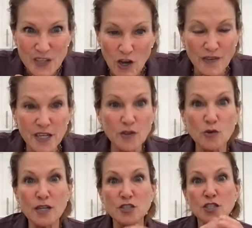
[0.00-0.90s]
Y'all have any
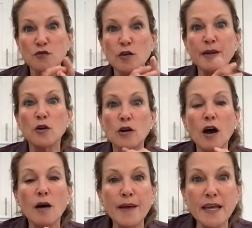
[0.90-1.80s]
other questions for me or
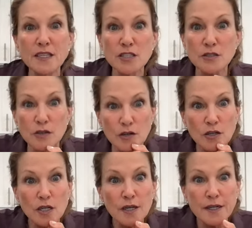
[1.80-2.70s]
comments
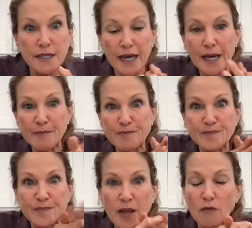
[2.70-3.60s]
or?
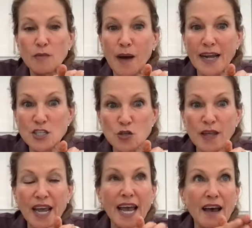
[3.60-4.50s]
Um, I'll remind you
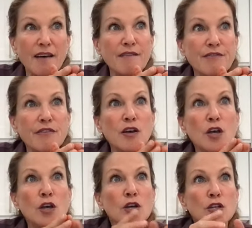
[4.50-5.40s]
that I have
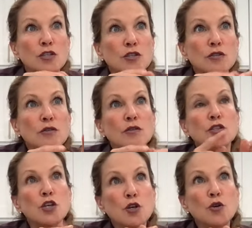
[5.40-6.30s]

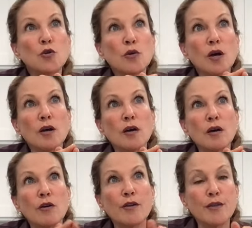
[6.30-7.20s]
two
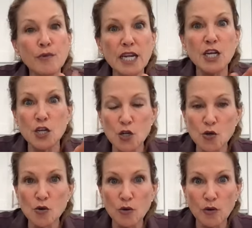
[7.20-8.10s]
or three
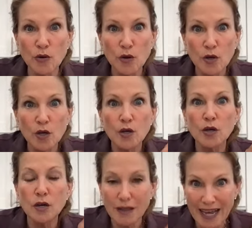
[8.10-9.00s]
new
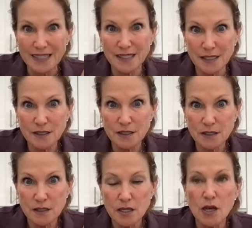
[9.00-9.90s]

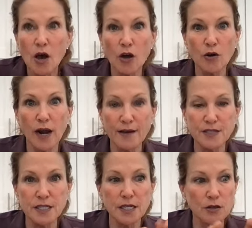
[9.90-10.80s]
classes on
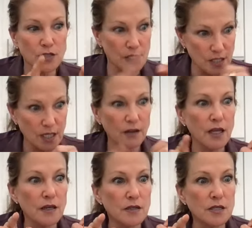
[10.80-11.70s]
Craftsy. There's a
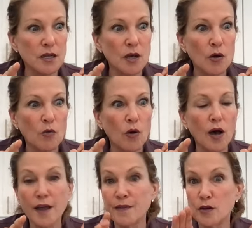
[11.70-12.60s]
skillet
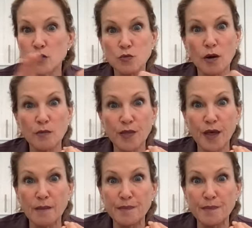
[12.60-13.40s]
one. There's one with